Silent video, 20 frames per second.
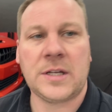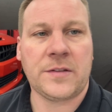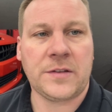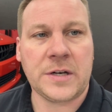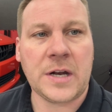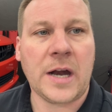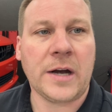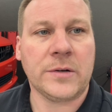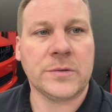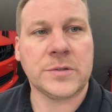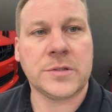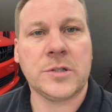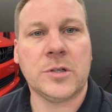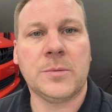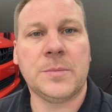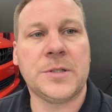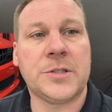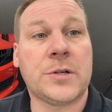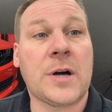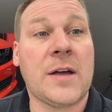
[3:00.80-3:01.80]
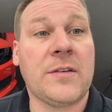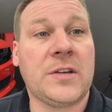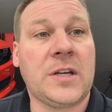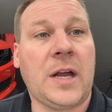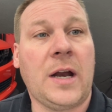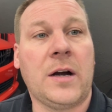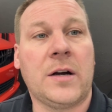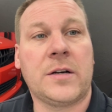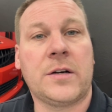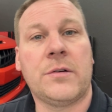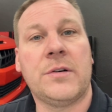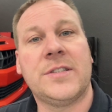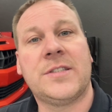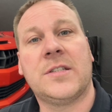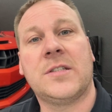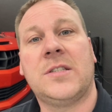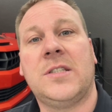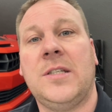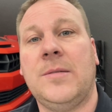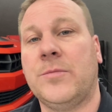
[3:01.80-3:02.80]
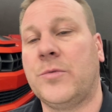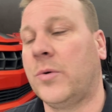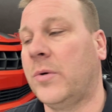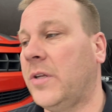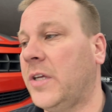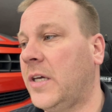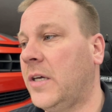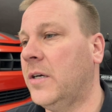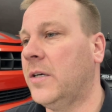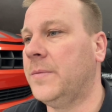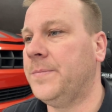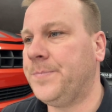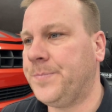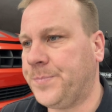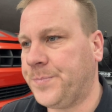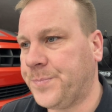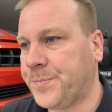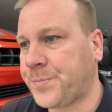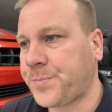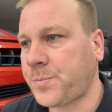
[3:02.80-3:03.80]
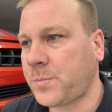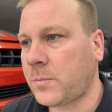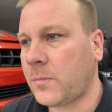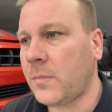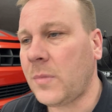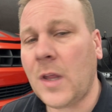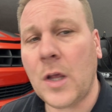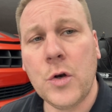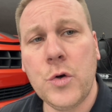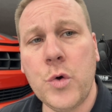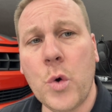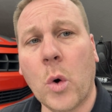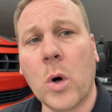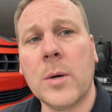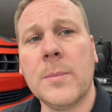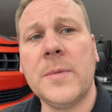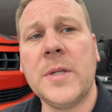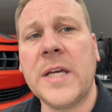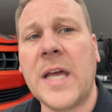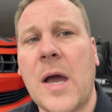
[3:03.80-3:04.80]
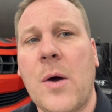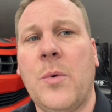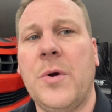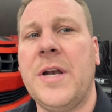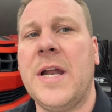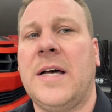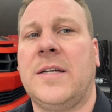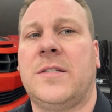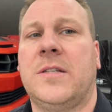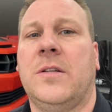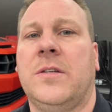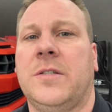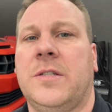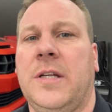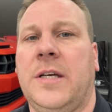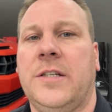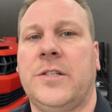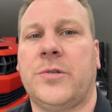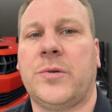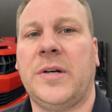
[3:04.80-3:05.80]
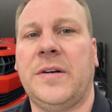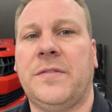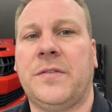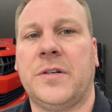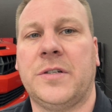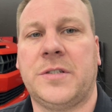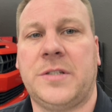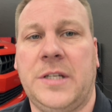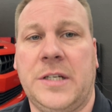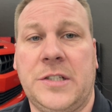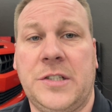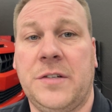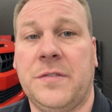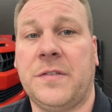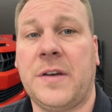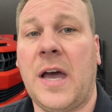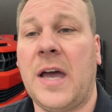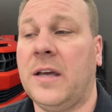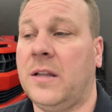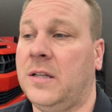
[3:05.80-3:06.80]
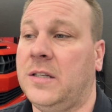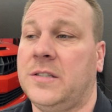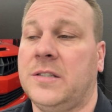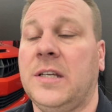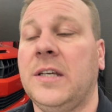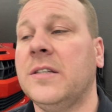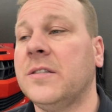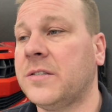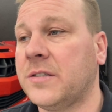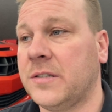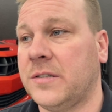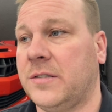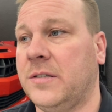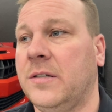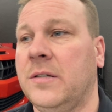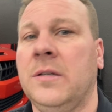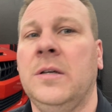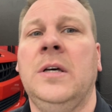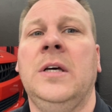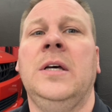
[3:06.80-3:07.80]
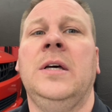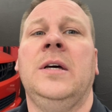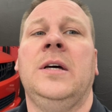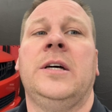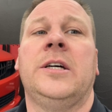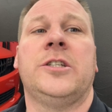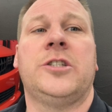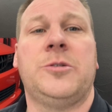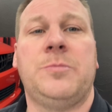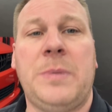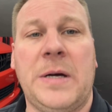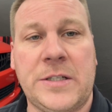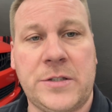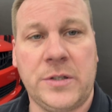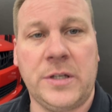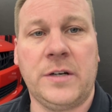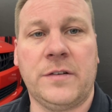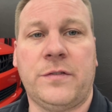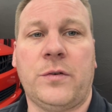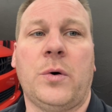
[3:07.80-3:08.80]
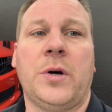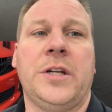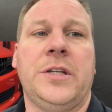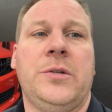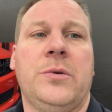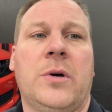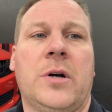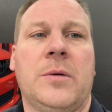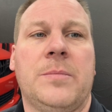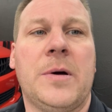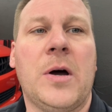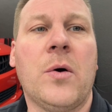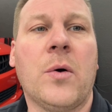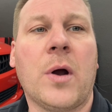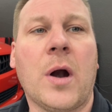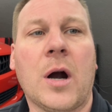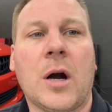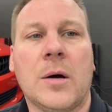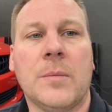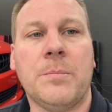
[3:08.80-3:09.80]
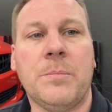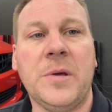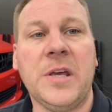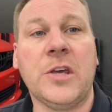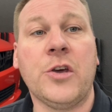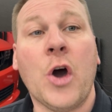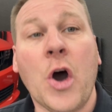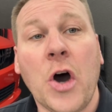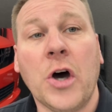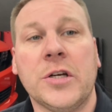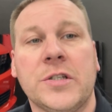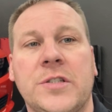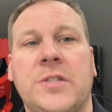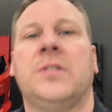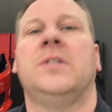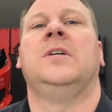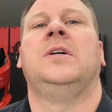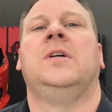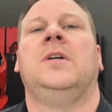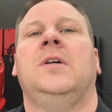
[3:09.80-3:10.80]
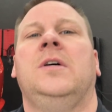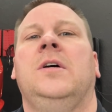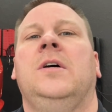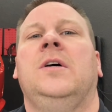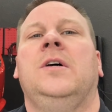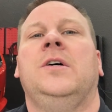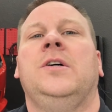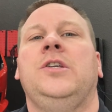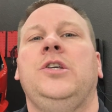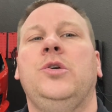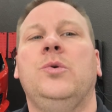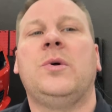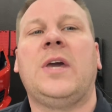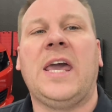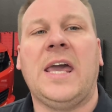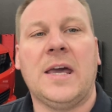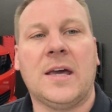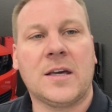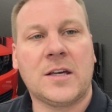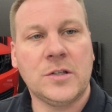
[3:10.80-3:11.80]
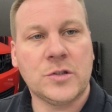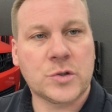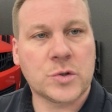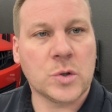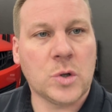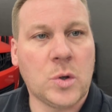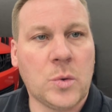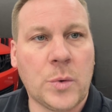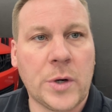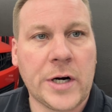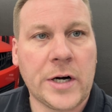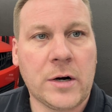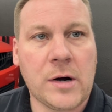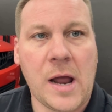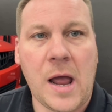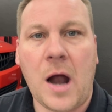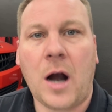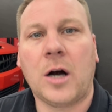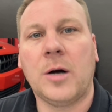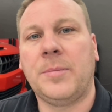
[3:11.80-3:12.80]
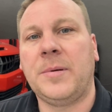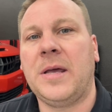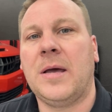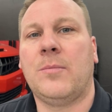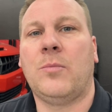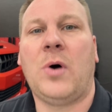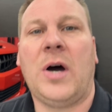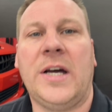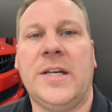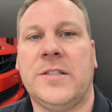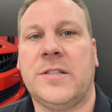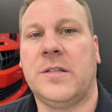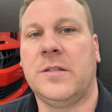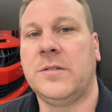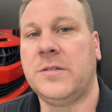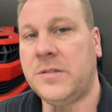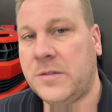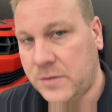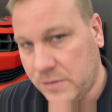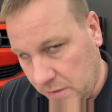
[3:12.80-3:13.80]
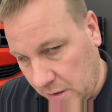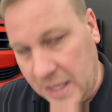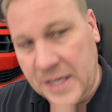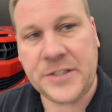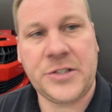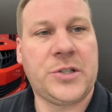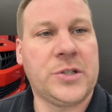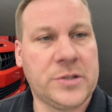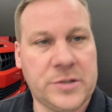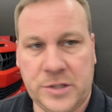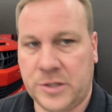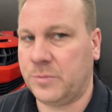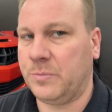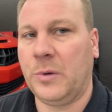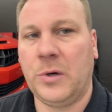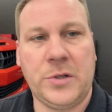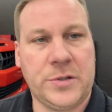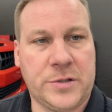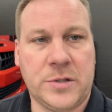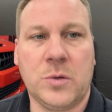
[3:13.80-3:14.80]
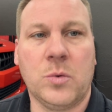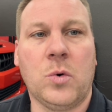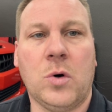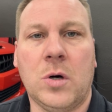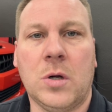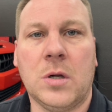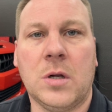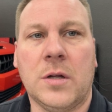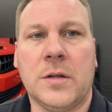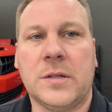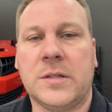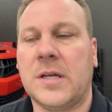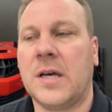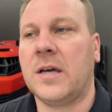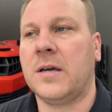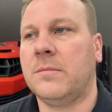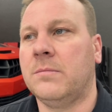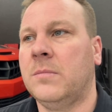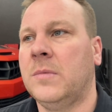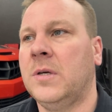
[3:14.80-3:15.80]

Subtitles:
the dyno still, but driving characteristics seemed really good. Normally, I would not sell a Stage 3 for a stick shift guy unless he insisted, especially in a 4,200-pound car, because you can't control where you're at RPM-wise unless you're just balls to the wall all the time.